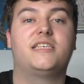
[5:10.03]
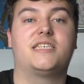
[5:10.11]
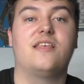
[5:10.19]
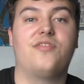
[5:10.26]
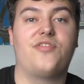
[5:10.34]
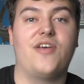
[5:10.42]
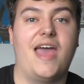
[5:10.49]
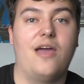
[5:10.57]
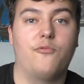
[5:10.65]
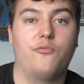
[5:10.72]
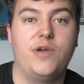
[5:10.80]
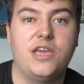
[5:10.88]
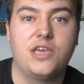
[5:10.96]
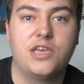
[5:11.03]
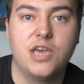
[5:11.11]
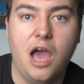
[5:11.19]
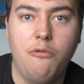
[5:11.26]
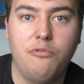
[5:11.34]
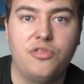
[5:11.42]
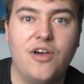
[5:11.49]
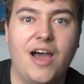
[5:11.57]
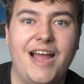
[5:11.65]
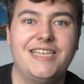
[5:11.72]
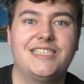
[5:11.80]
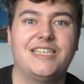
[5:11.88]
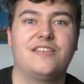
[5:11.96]
So there we go,
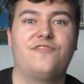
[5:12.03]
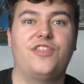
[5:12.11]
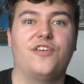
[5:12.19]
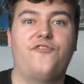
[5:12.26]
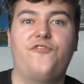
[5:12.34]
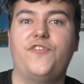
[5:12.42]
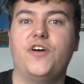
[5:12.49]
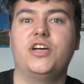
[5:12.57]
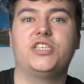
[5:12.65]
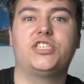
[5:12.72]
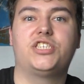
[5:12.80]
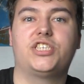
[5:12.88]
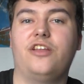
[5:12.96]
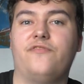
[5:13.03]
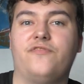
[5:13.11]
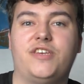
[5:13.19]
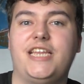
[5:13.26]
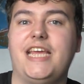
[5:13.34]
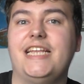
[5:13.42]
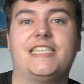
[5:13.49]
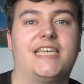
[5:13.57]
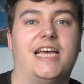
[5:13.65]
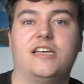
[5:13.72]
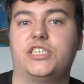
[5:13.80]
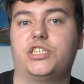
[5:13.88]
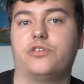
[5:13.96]
that is the, the first sort of
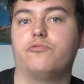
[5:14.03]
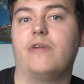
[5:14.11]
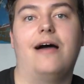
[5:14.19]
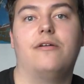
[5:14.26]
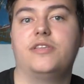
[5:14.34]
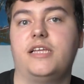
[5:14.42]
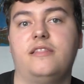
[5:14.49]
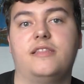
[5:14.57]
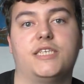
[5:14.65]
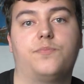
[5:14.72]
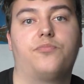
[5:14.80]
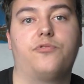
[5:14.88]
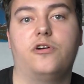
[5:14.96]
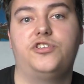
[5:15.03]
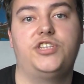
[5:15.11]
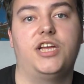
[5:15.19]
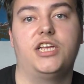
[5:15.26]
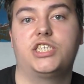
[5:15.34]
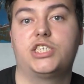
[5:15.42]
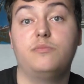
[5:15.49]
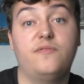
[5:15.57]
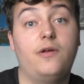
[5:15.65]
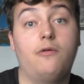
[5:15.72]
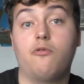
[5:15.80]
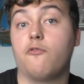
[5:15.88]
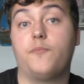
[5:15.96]
detail surrounding this project. Some
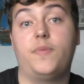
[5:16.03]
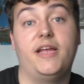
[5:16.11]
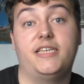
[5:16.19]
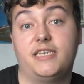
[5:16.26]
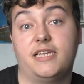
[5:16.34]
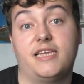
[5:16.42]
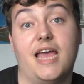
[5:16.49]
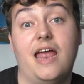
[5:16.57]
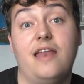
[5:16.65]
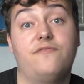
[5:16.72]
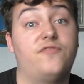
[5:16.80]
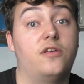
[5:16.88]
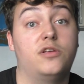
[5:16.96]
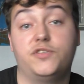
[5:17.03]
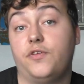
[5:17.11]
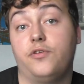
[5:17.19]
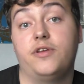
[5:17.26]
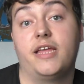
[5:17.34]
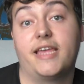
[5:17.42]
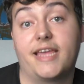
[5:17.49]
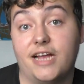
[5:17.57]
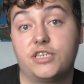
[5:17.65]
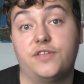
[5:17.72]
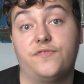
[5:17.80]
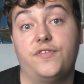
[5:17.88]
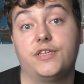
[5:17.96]
of it were repeated again for those of you who didn't
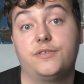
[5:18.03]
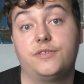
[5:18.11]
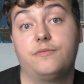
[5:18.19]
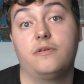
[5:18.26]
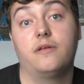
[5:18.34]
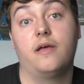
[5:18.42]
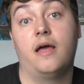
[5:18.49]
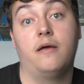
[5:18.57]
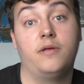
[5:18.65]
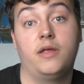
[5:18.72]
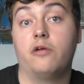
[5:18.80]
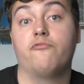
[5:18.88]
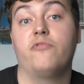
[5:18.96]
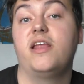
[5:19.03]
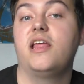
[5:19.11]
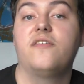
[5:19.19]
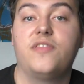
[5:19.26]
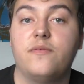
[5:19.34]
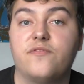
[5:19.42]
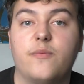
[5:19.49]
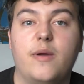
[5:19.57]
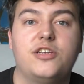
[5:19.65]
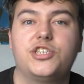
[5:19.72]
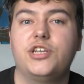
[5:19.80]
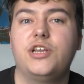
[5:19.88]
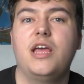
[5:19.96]
catch the first uh, you know reading of the
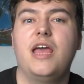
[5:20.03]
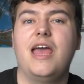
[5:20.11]
information